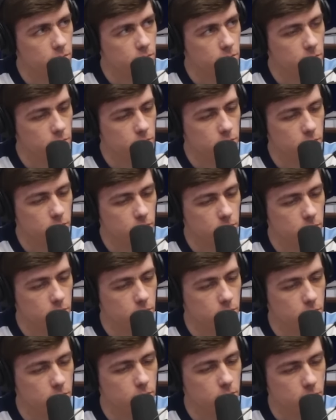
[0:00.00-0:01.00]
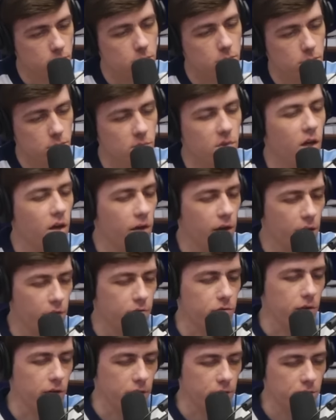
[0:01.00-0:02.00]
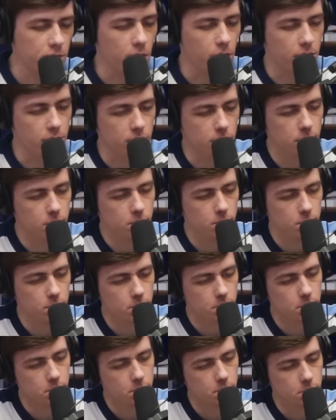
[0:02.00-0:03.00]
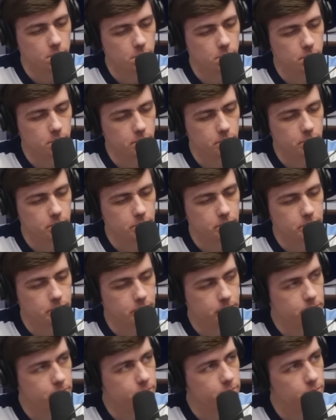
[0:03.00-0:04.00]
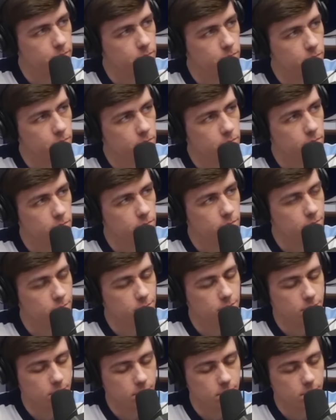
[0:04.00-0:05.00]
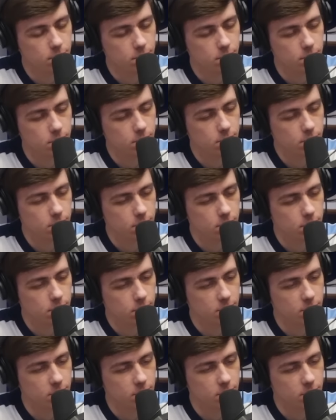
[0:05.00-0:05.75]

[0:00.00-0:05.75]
The person shown says nothing.